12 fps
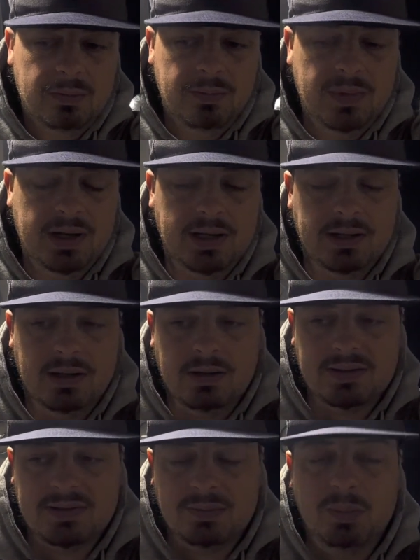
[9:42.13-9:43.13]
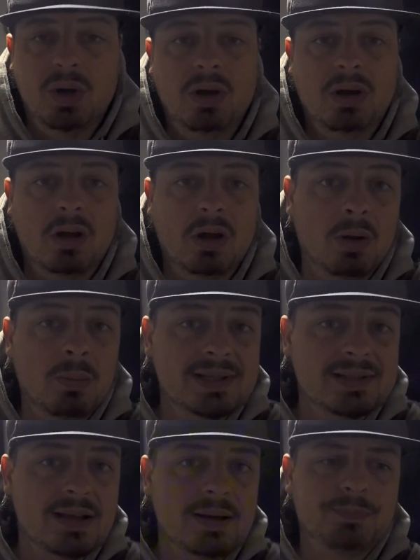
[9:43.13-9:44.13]
minutes per
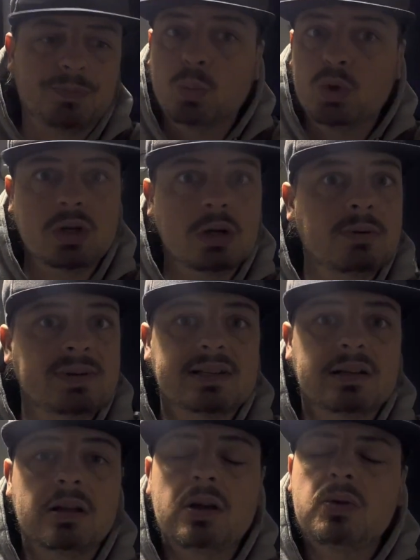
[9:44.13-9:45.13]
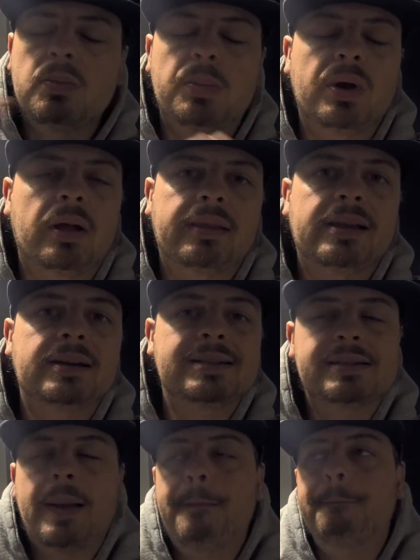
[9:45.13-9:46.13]
kilometre, which I know is slow, but that
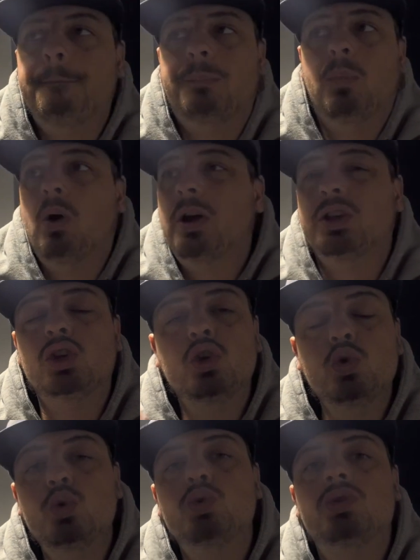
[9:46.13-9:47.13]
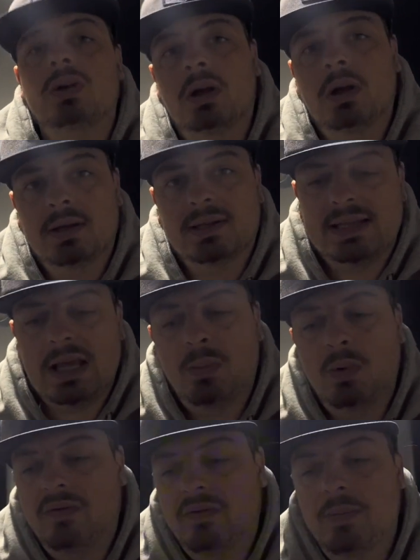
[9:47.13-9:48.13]
is a, um, not a huge
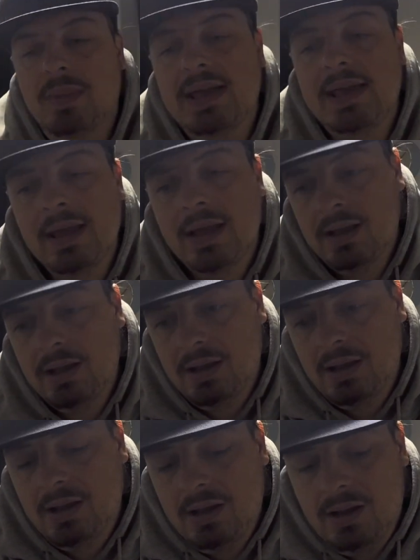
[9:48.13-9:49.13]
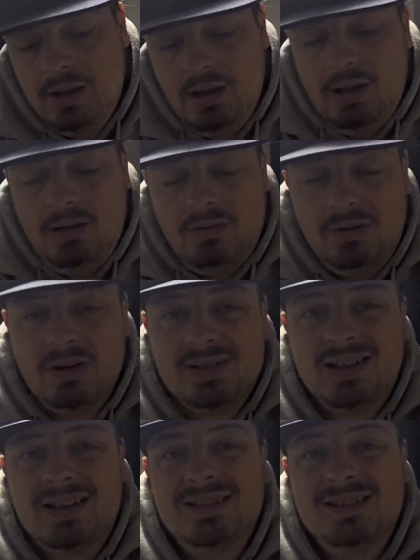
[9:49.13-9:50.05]
step up for me. Plus, a